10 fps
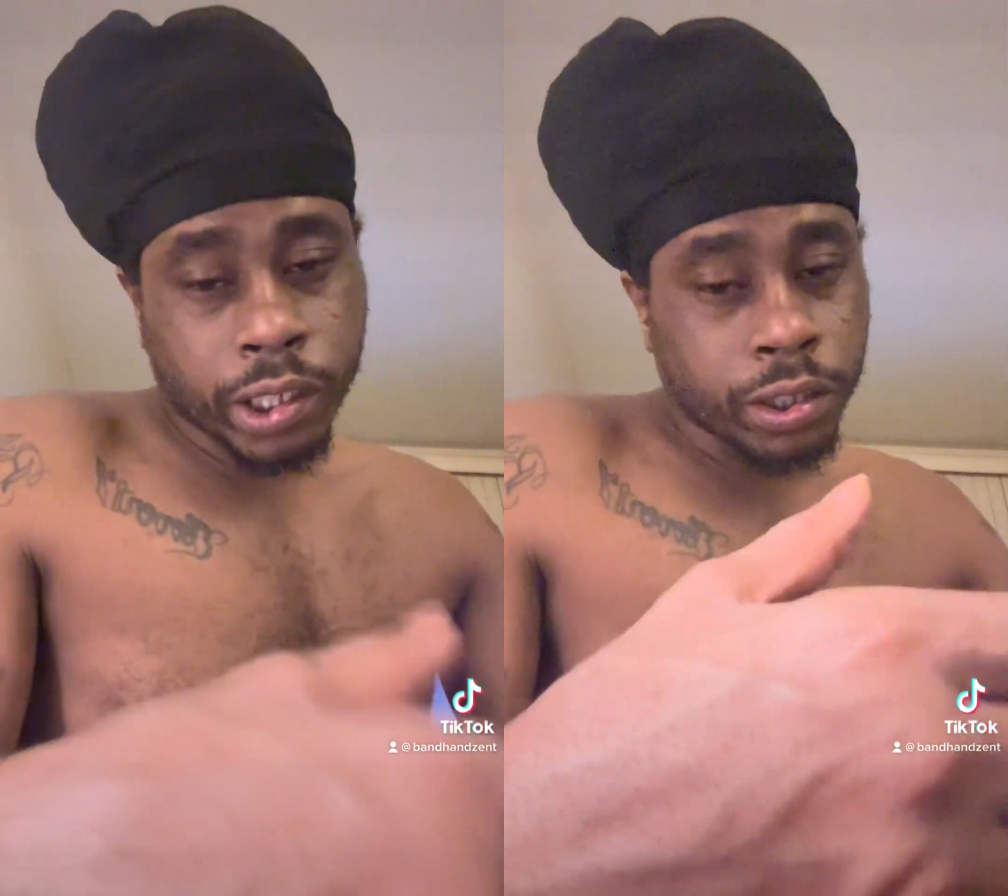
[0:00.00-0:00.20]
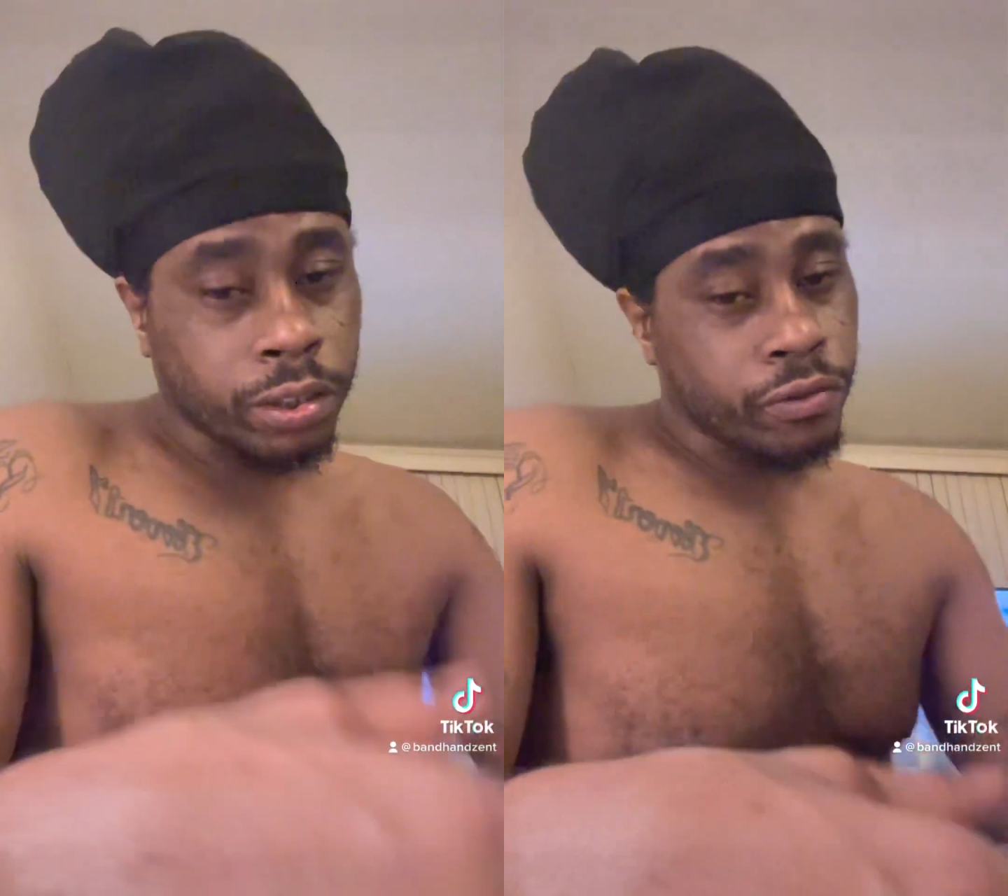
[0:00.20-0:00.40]

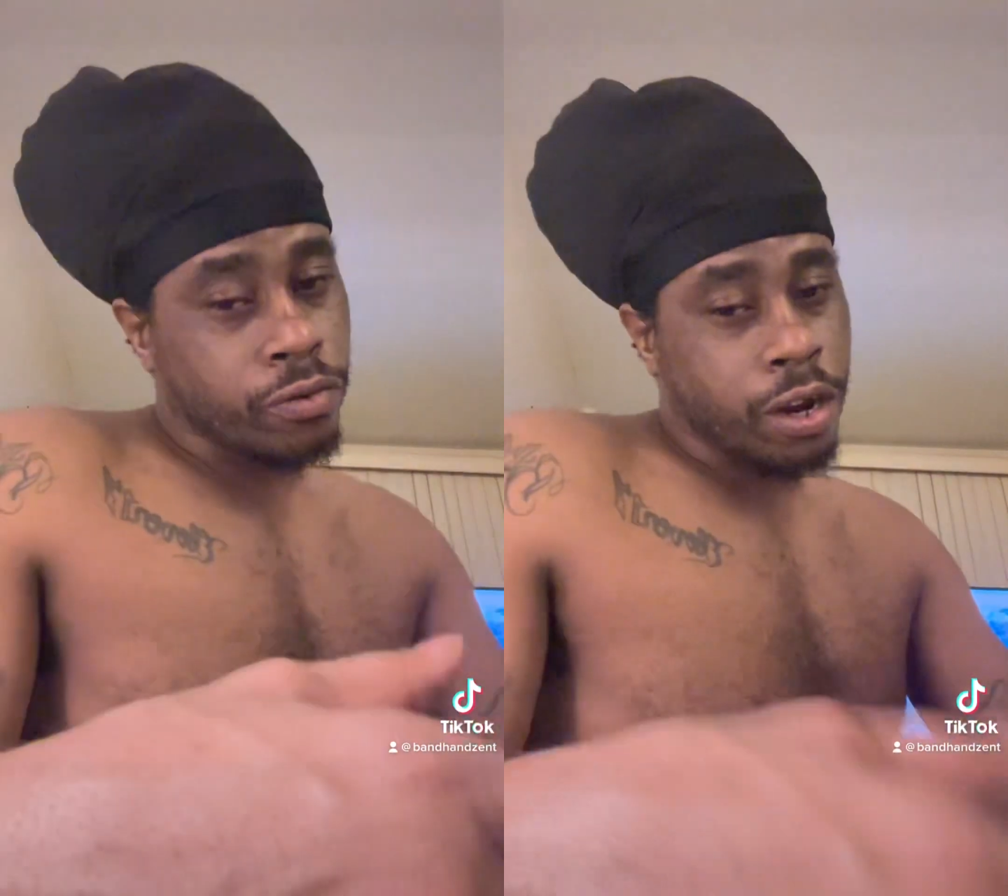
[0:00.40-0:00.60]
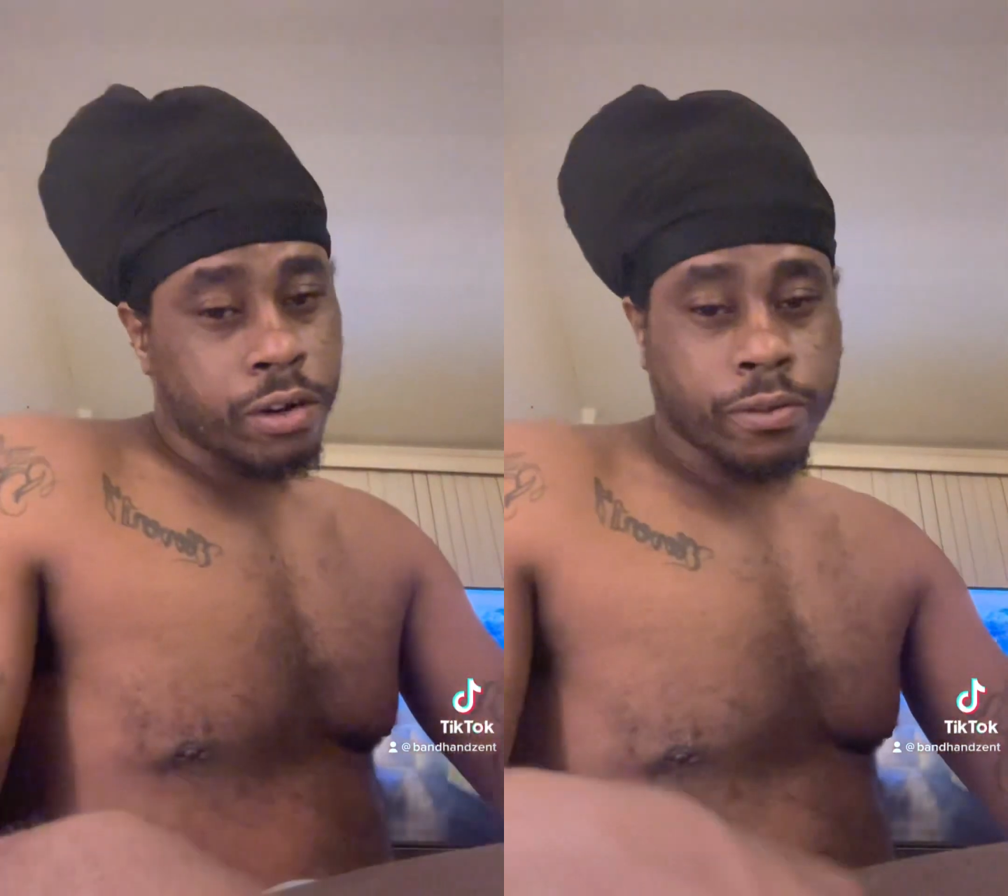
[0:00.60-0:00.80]
you
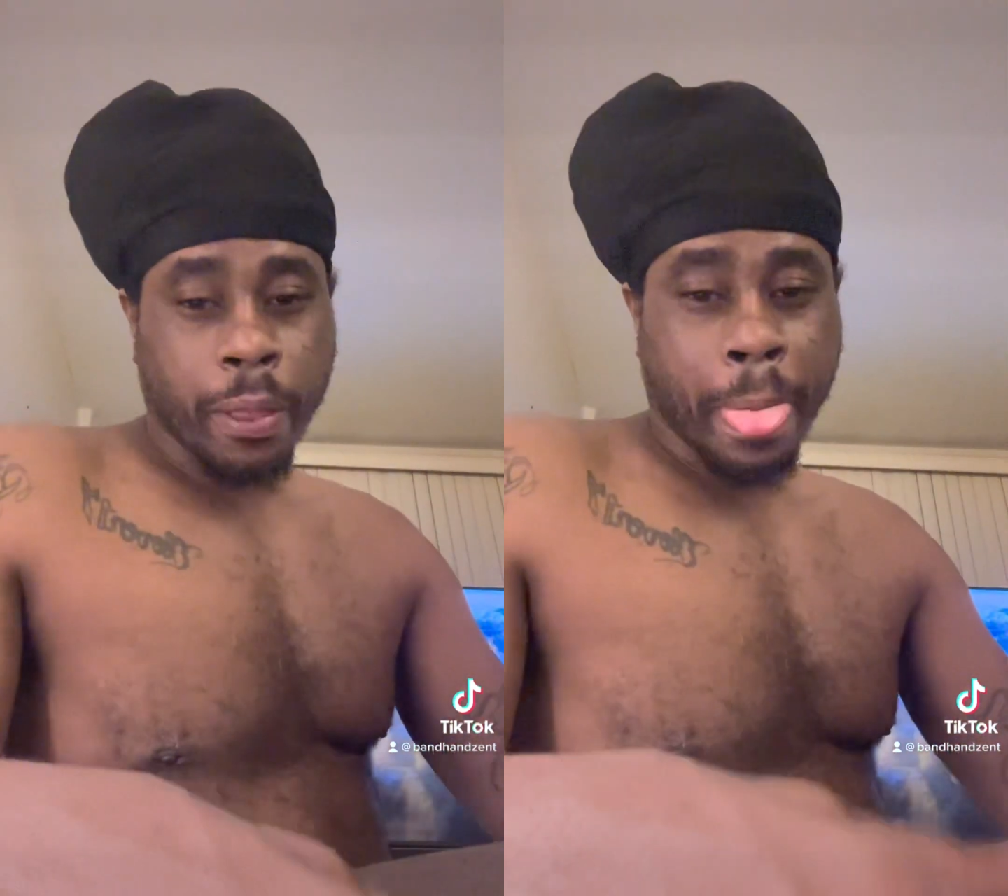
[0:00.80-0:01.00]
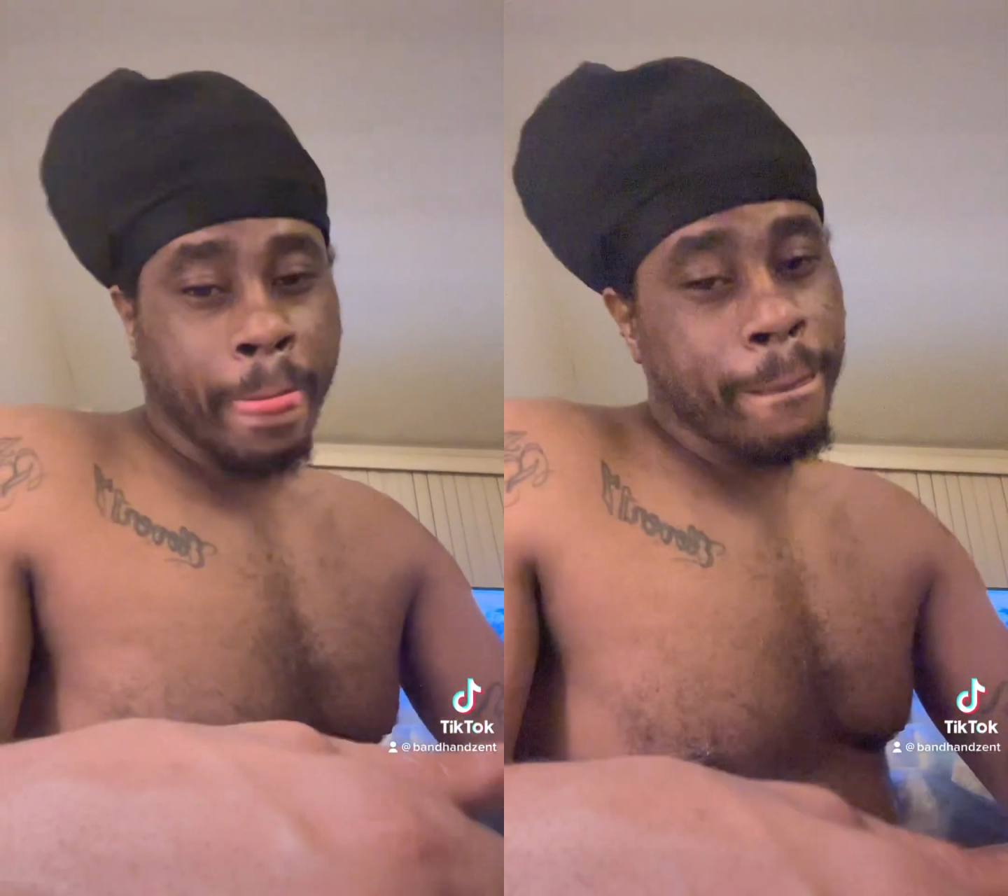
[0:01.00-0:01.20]
know,
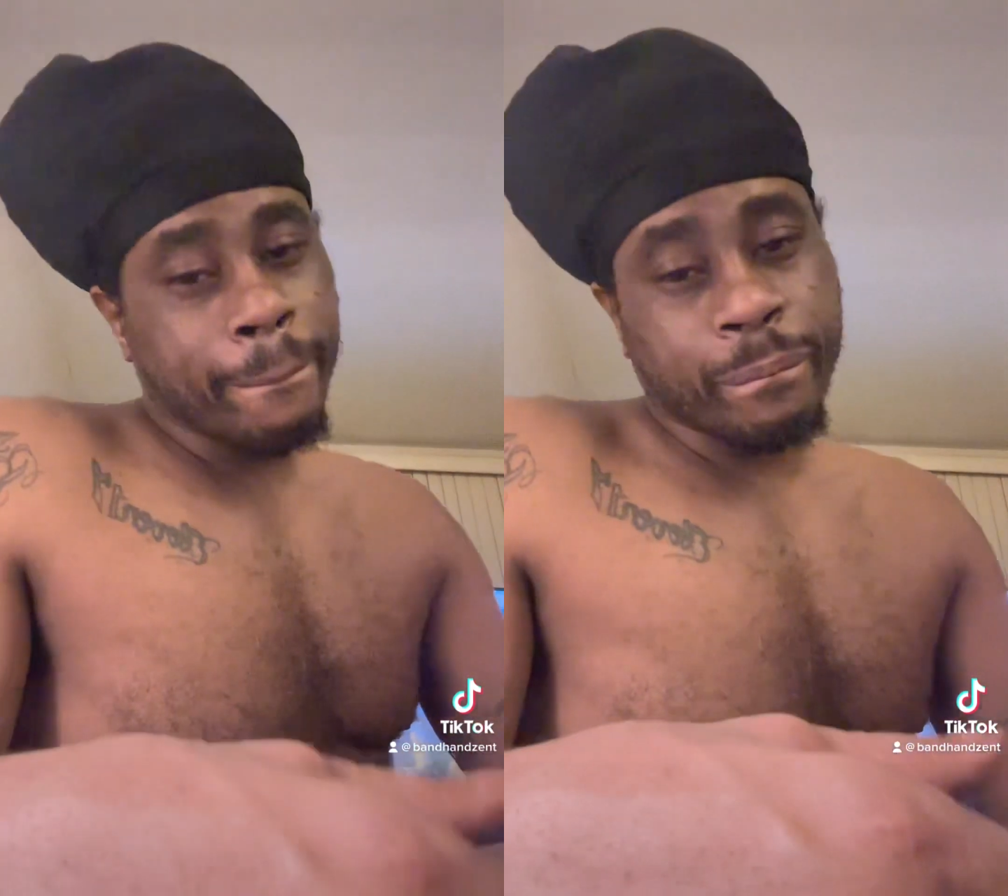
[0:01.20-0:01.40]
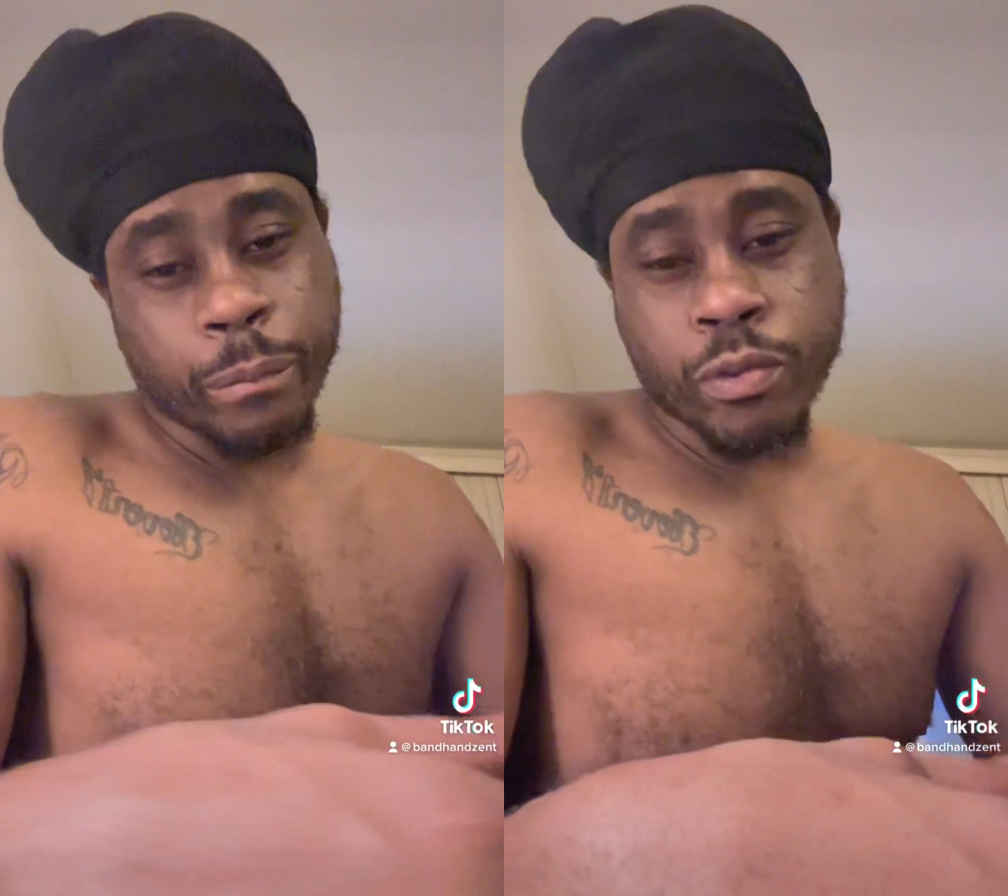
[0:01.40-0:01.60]

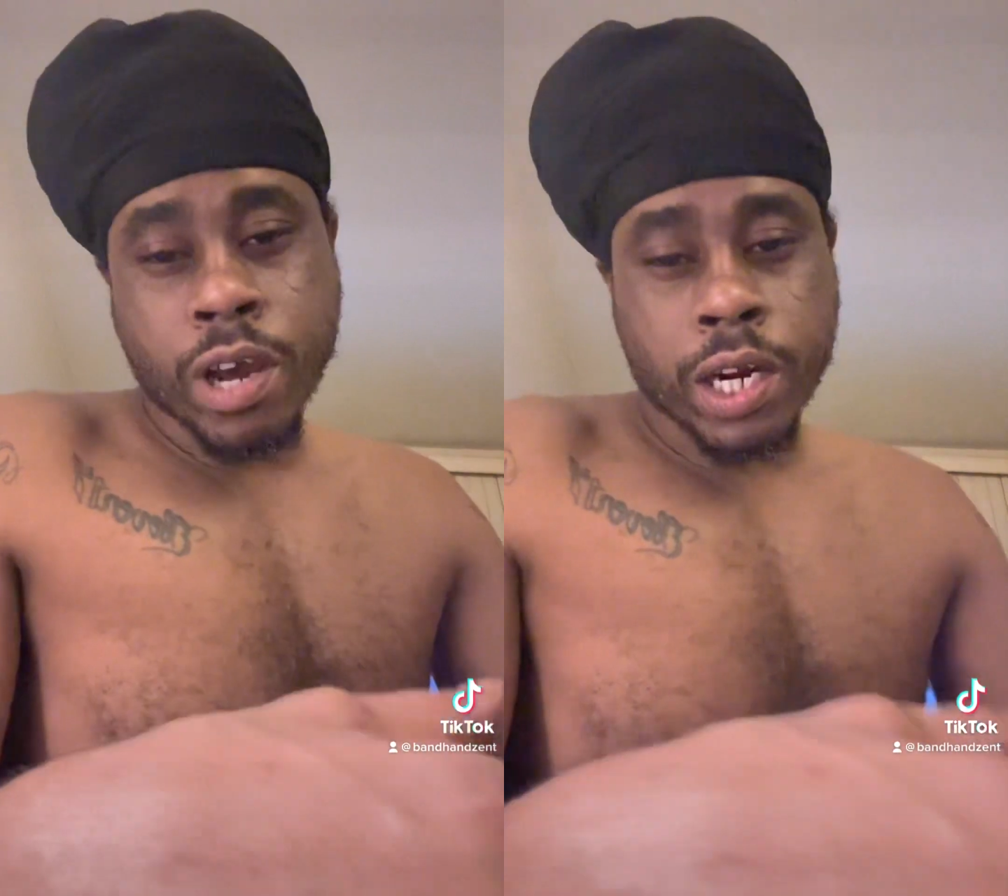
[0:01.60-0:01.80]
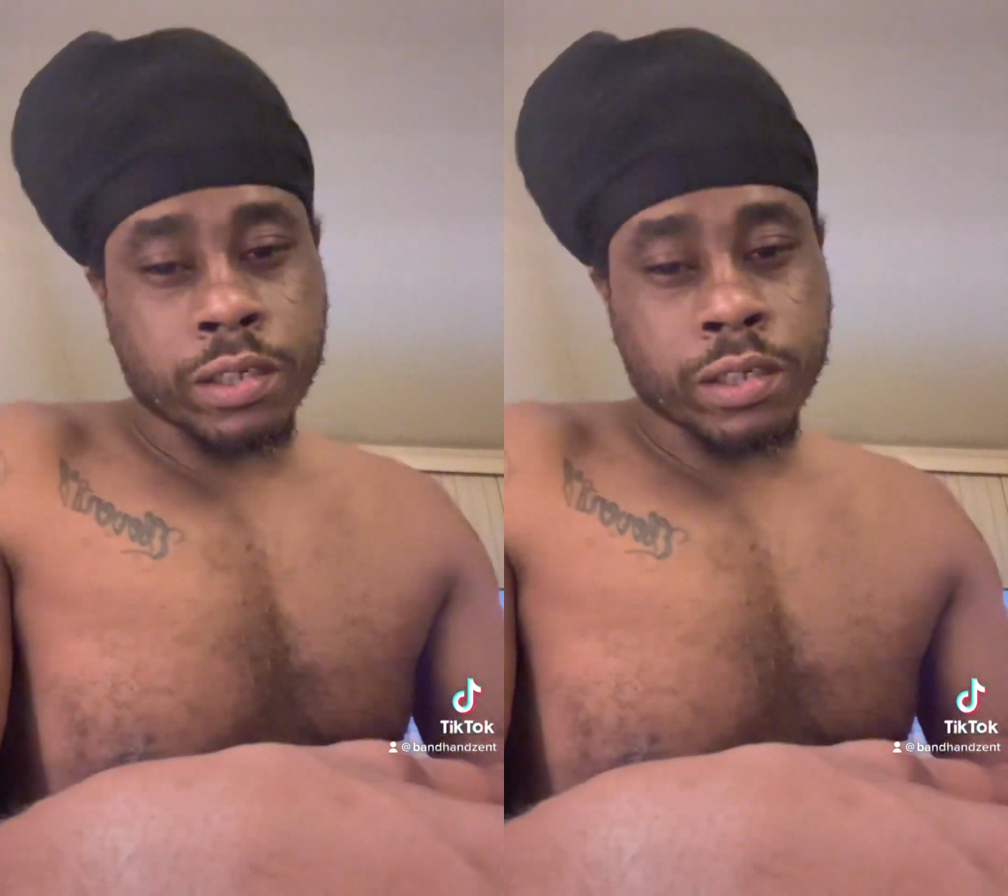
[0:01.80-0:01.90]
you gotta